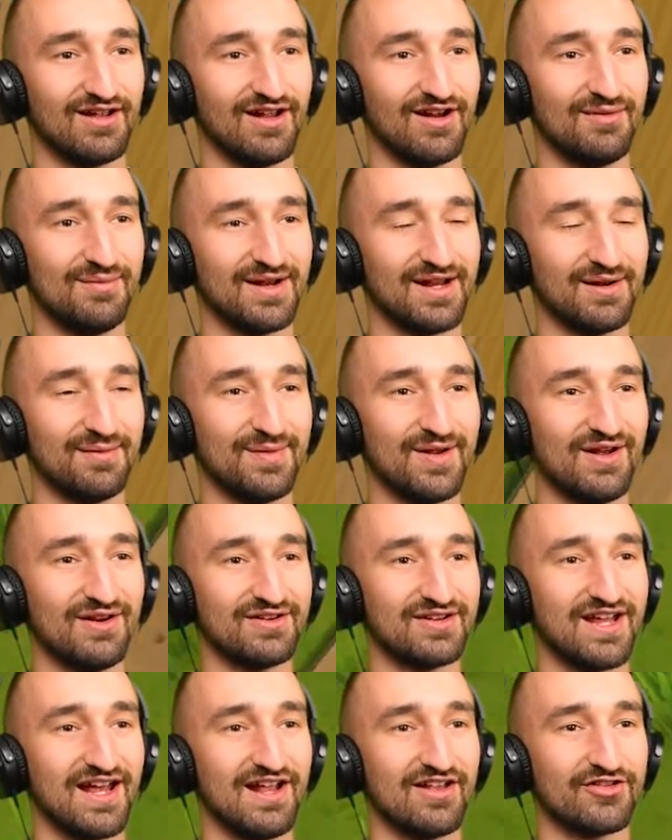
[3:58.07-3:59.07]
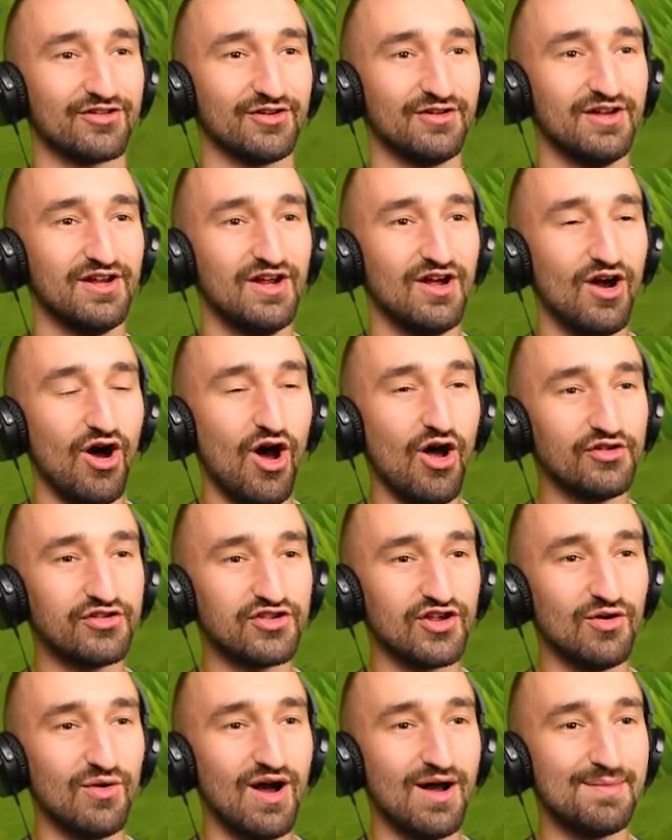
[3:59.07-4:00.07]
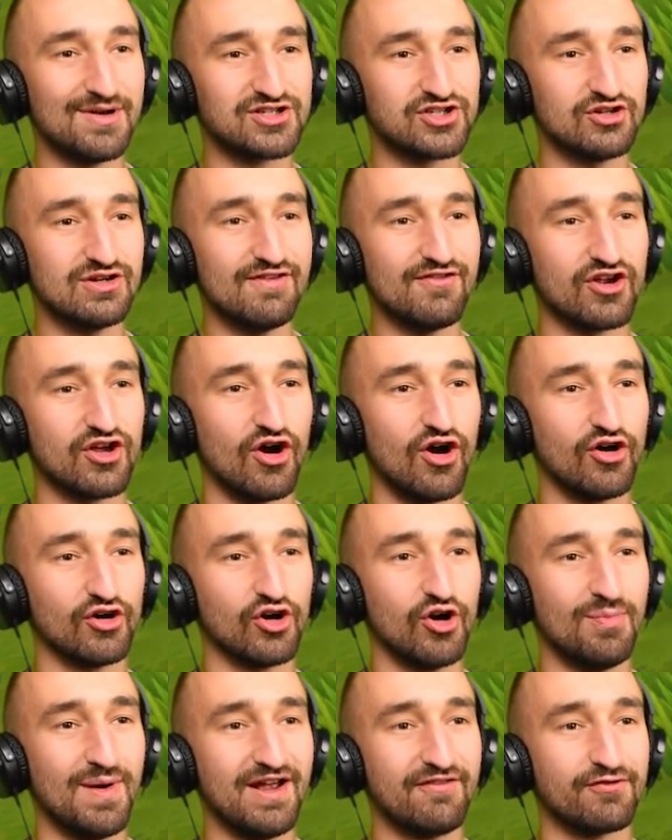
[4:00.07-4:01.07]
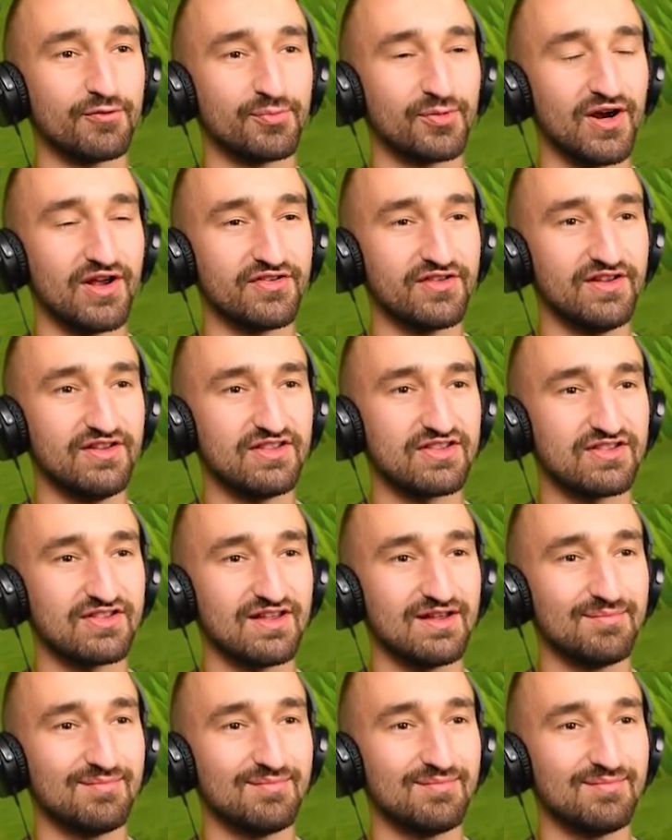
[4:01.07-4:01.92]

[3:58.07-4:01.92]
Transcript: Am I going to be uncanceled? Also, uh, make sure you have a cargo bay for presents.